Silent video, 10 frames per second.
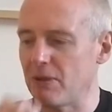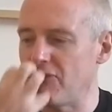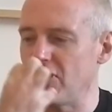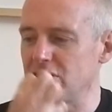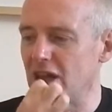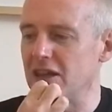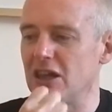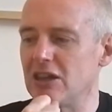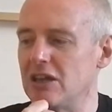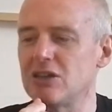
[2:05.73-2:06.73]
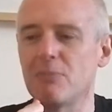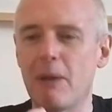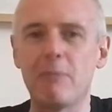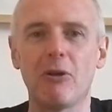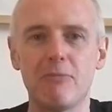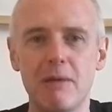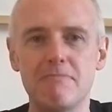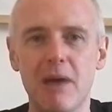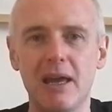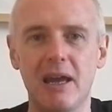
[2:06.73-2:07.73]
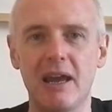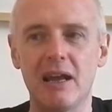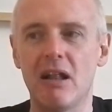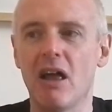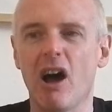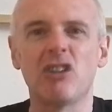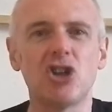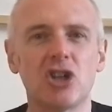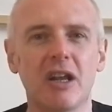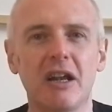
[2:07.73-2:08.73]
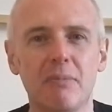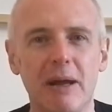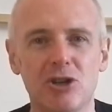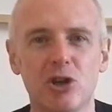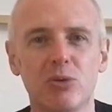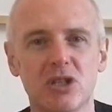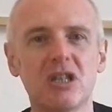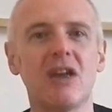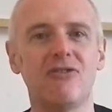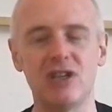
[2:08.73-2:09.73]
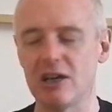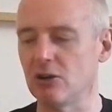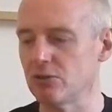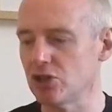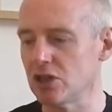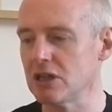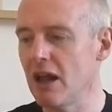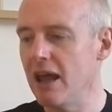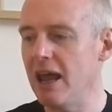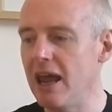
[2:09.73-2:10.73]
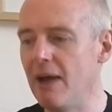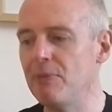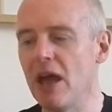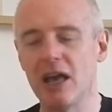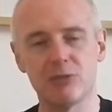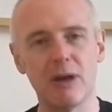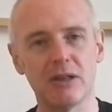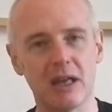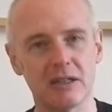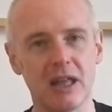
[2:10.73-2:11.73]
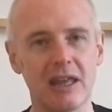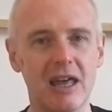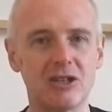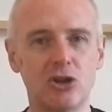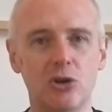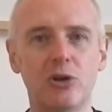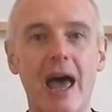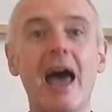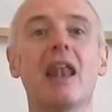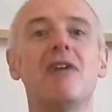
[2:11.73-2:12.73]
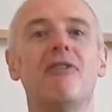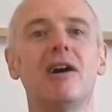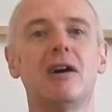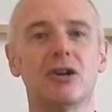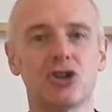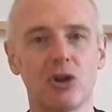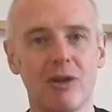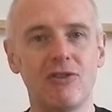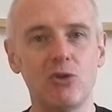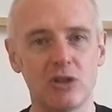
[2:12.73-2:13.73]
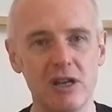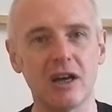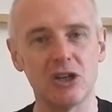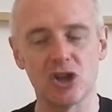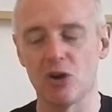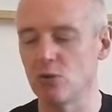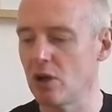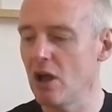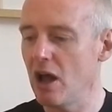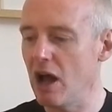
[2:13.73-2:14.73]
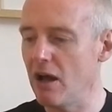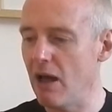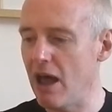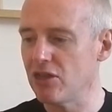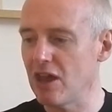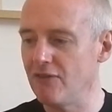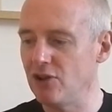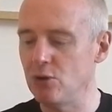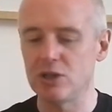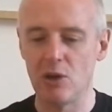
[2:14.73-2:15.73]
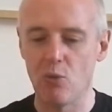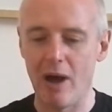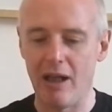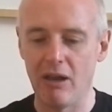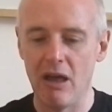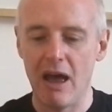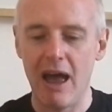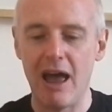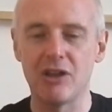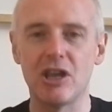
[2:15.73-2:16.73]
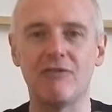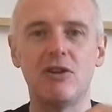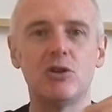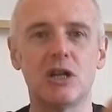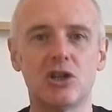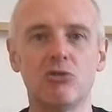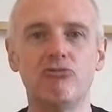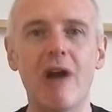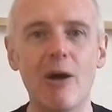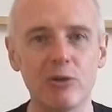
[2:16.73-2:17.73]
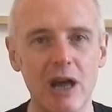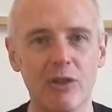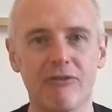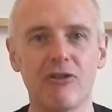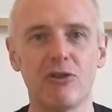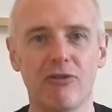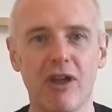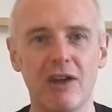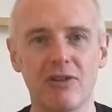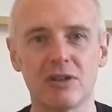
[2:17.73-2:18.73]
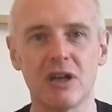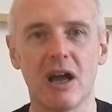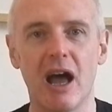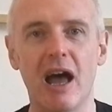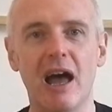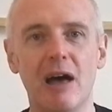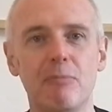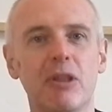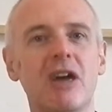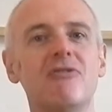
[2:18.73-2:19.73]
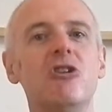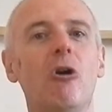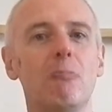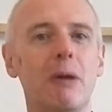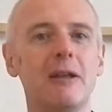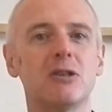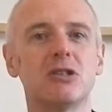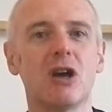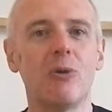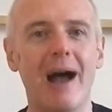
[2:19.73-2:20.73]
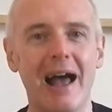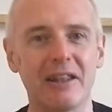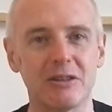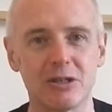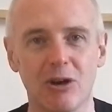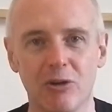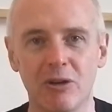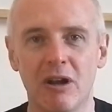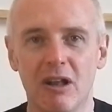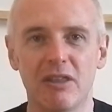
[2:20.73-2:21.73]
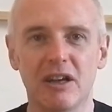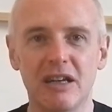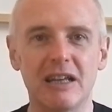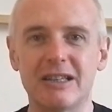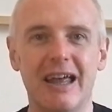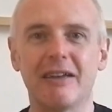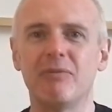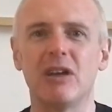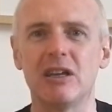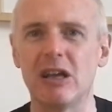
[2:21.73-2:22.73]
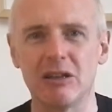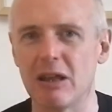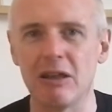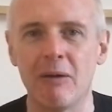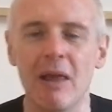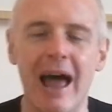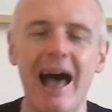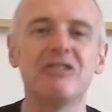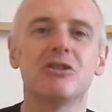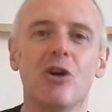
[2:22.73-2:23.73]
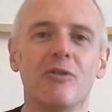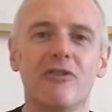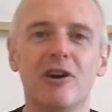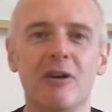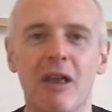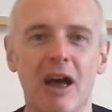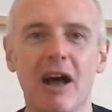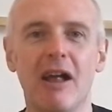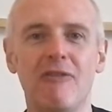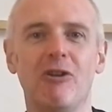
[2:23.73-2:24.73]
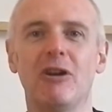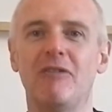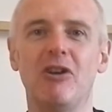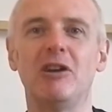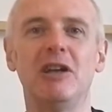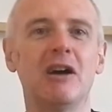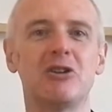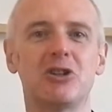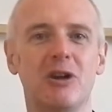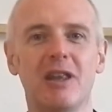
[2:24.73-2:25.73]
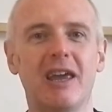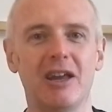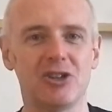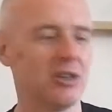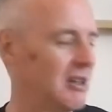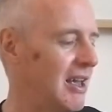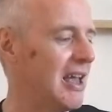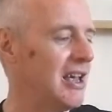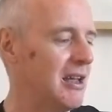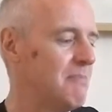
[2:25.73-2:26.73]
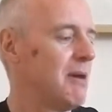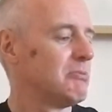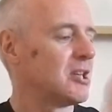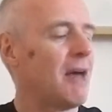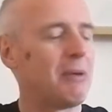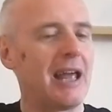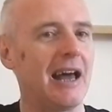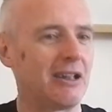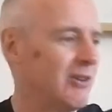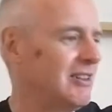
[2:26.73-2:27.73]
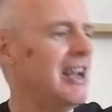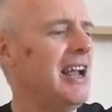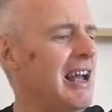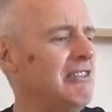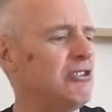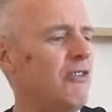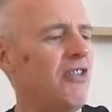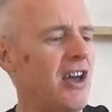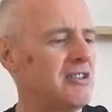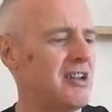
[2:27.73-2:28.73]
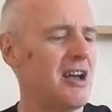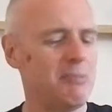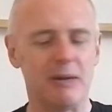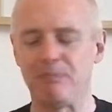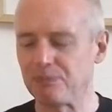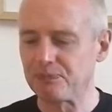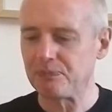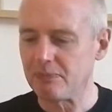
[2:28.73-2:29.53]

It feels like the people who've been making it are just a little bit too safety conscious. Here, it smells like there's good élevage, so they've used nice oak and they've used it well, and they've used it to round out the fruit flavours. But they've not been so hands-on that it's like hands-on for if you're a youngster in the kitchen and you get your mum slapping your hand going, "Get your hands off there, Simon."